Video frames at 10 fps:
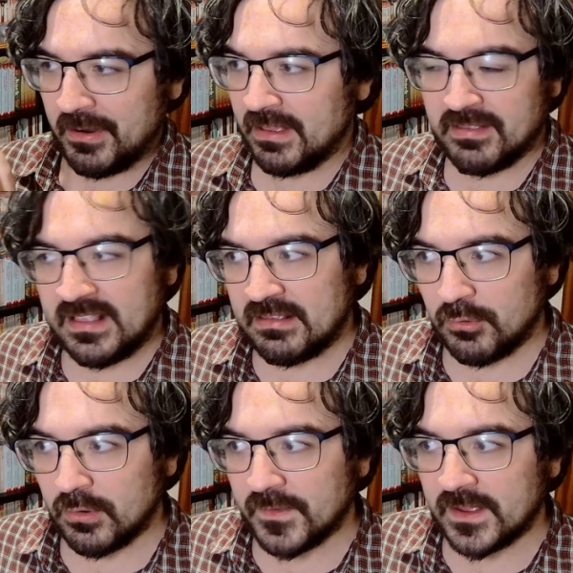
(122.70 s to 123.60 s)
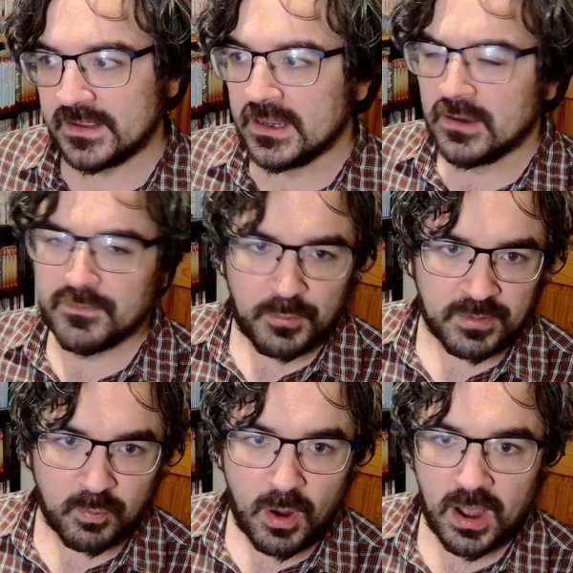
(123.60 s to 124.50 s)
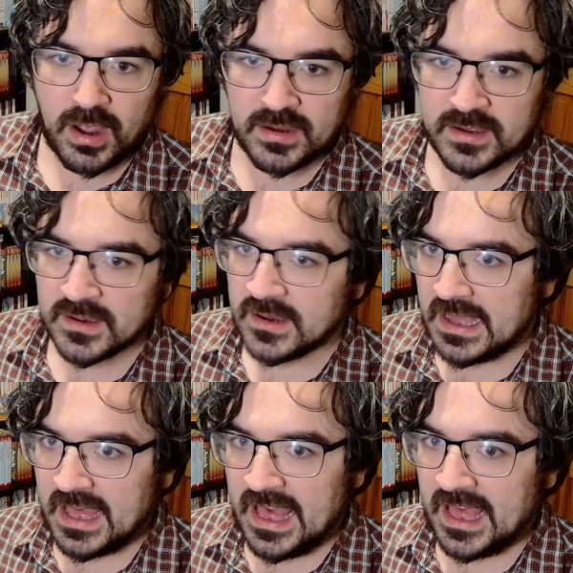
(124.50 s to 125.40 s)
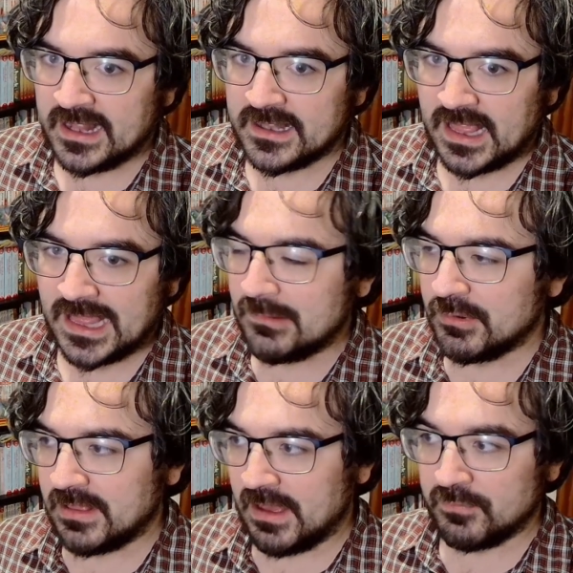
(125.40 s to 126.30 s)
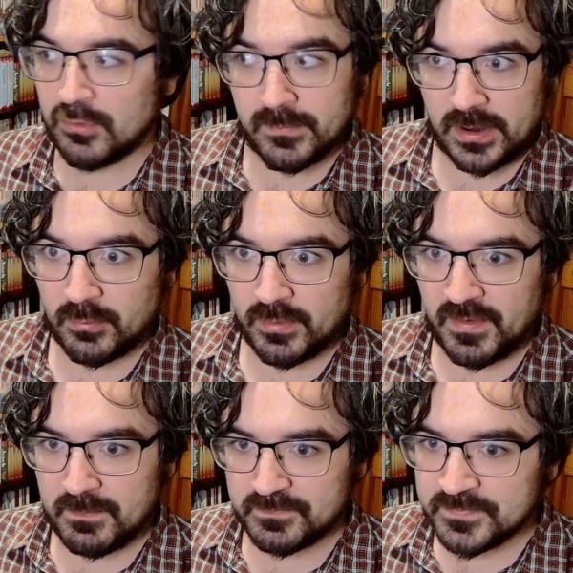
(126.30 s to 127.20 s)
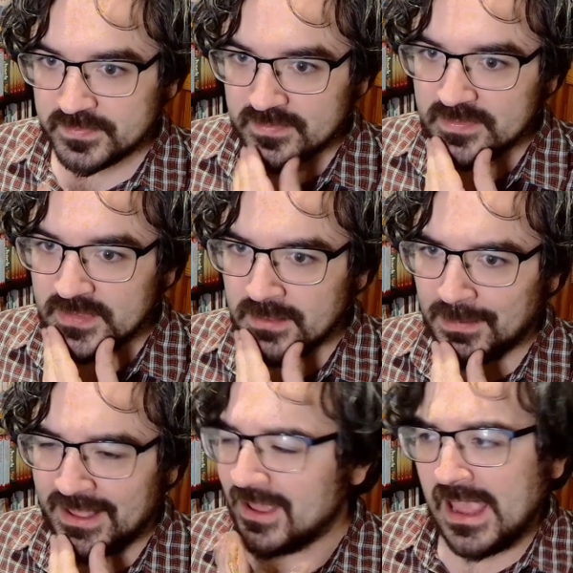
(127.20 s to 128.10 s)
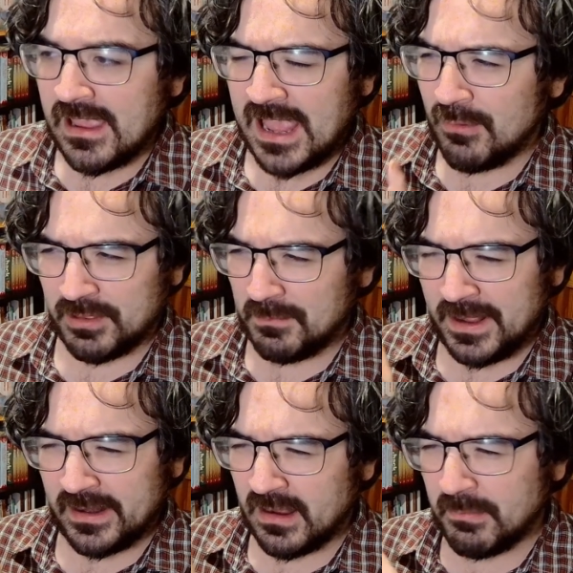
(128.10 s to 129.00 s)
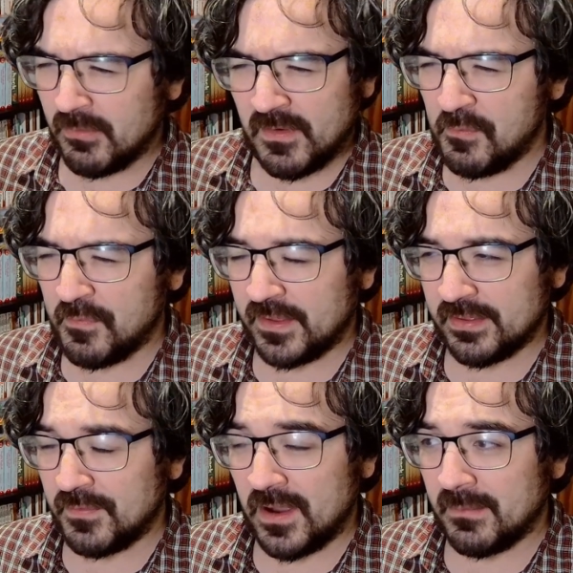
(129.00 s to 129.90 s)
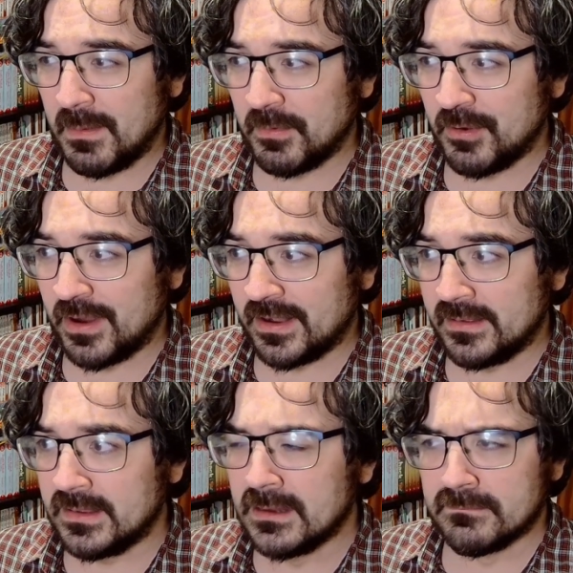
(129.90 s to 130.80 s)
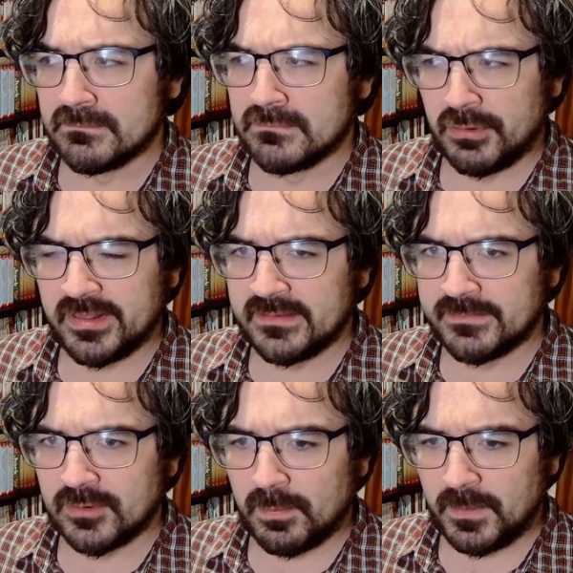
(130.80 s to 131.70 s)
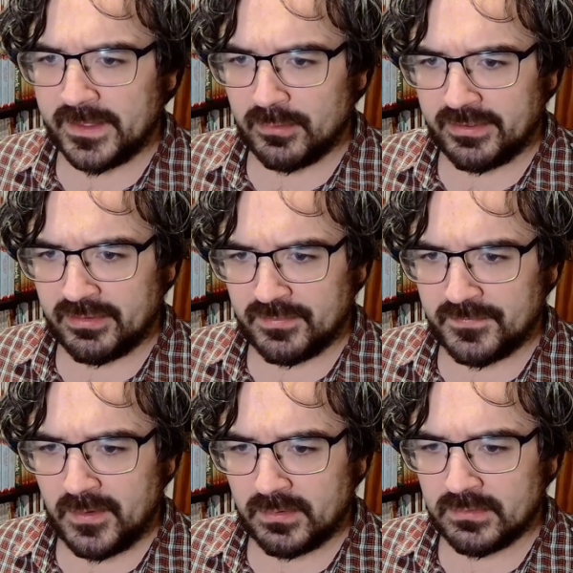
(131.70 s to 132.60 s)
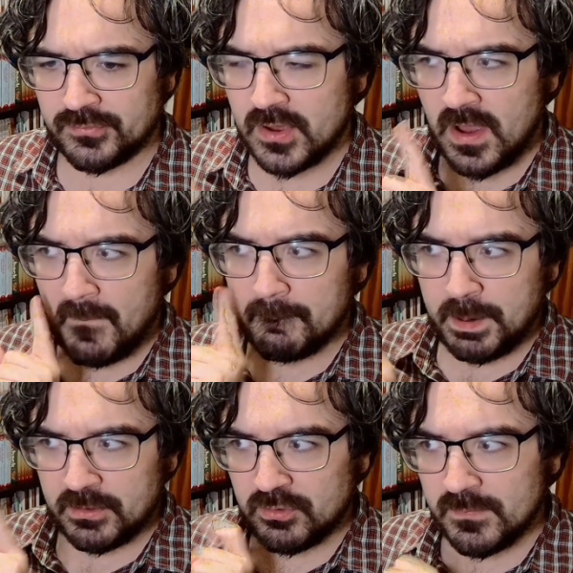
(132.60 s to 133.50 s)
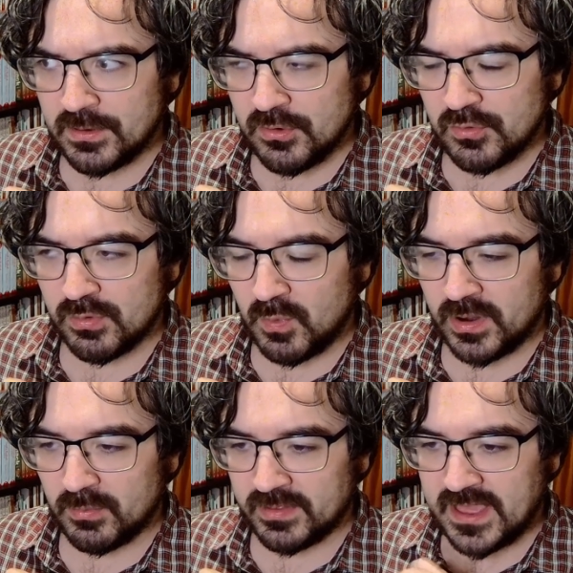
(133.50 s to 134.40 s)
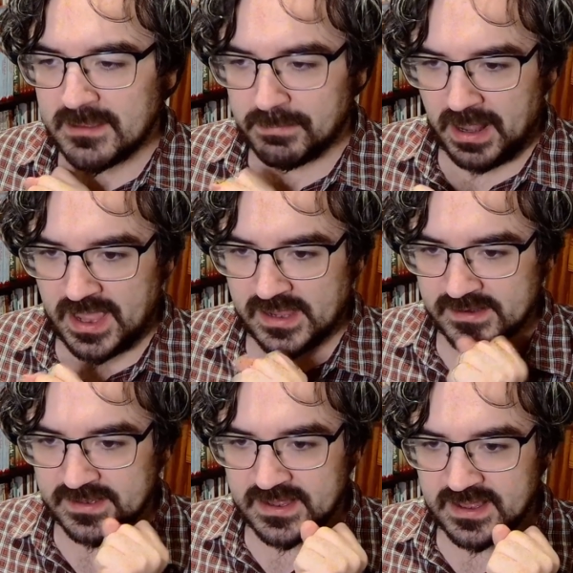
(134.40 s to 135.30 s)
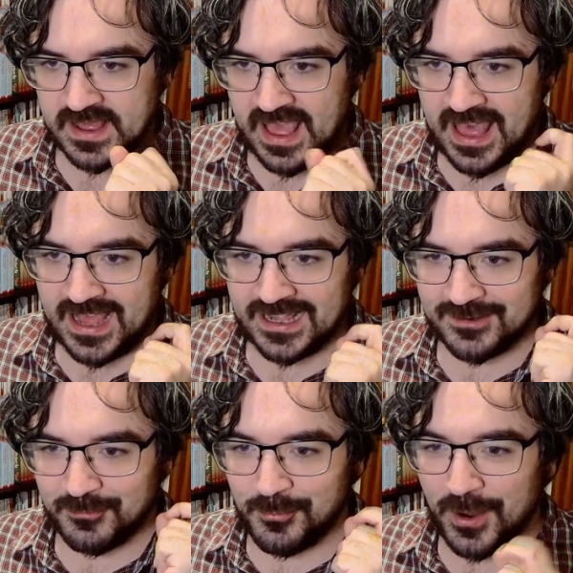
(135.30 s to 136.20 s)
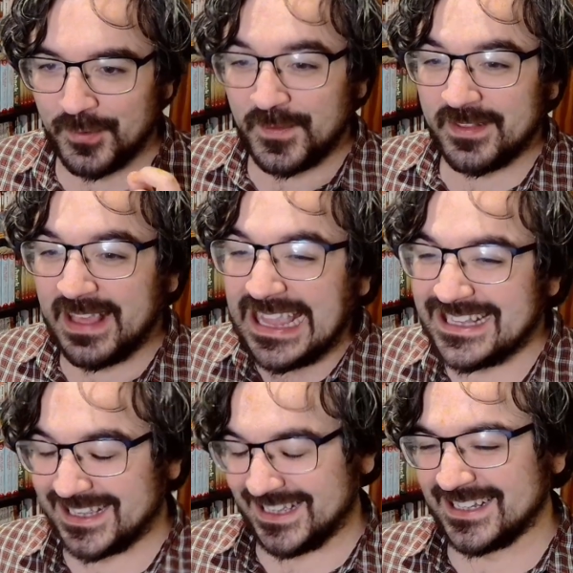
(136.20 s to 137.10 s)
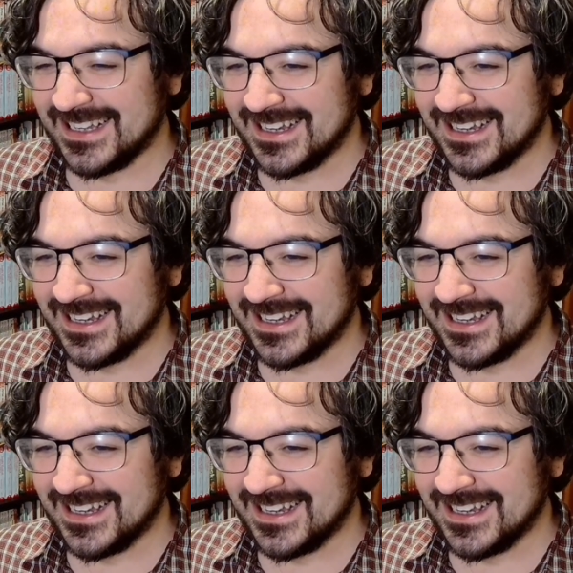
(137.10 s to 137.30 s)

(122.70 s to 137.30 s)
Inns, that sort of thing, for his work. And he would have Tomb Raider with him. Play. He, he also played a couple of other things, if I remember correctly, mostly Monopoly on his phone. But Tomb Raider two was one of the ones that he played. And one of the things he did,